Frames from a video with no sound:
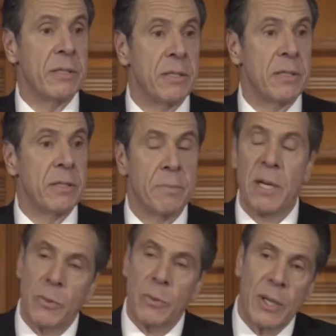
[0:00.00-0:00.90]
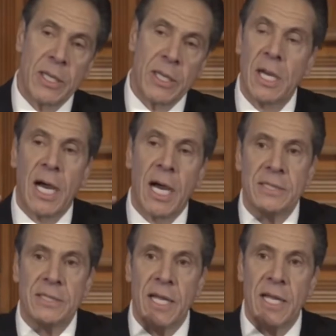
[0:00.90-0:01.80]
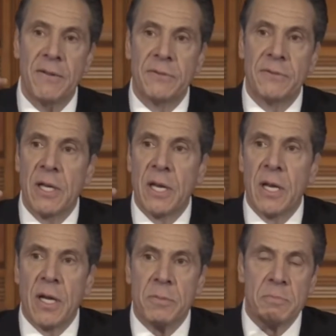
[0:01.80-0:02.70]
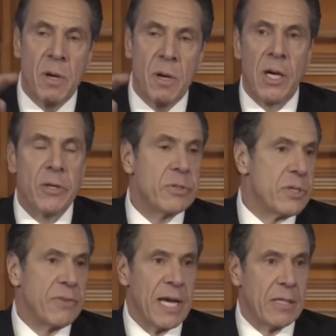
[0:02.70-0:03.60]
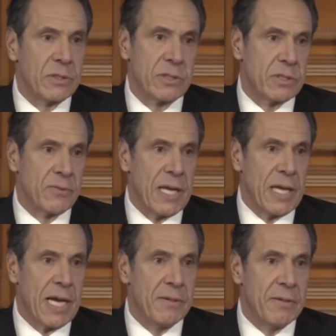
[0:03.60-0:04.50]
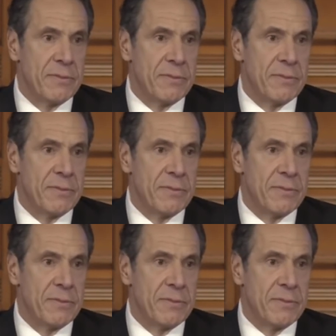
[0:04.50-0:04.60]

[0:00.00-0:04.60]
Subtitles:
By the way, I saved hundreds of thousands of lives.